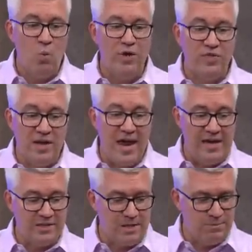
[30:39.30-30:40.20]
Within
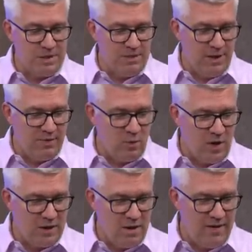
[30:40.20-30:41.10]
A C P, by the
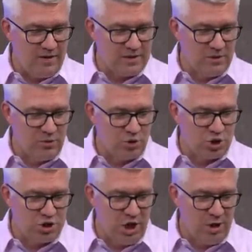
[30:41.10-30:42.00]
way, you have this little
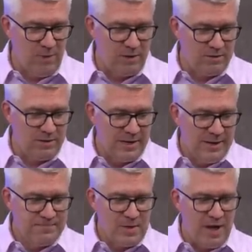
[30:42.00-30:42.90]
share button,
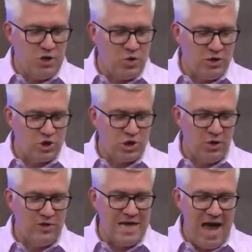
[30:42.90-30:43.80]
and you can
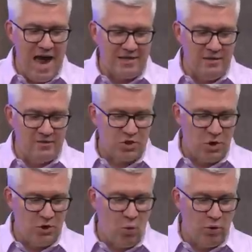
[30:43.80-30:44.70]
share the active
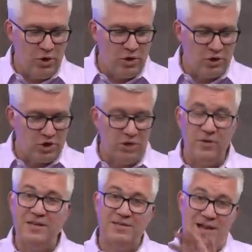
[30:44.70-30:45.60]
chart or you can share
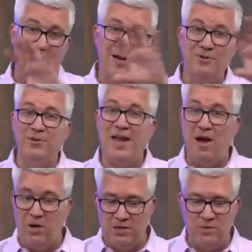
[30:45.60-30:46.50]
the entire
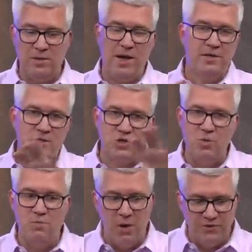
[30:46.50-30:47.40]
layout because we allow you to
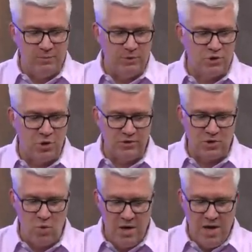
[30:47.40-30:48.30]
show multiple charts.
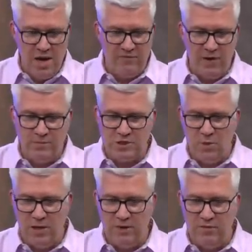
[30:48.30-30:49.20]
So if I'm
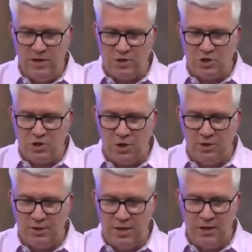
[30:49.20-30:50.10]
showing this
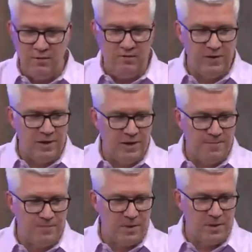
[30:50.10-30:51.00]
chart of
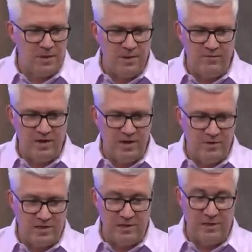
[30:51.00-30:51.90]
um, uh,
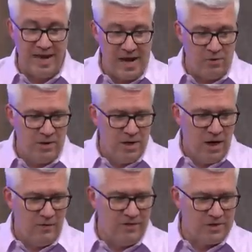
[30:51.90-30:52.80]
NVIDIA, this layout
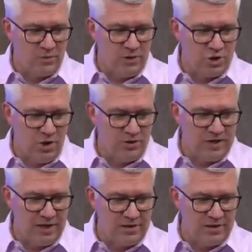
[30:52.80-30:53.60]
of these three charts, I could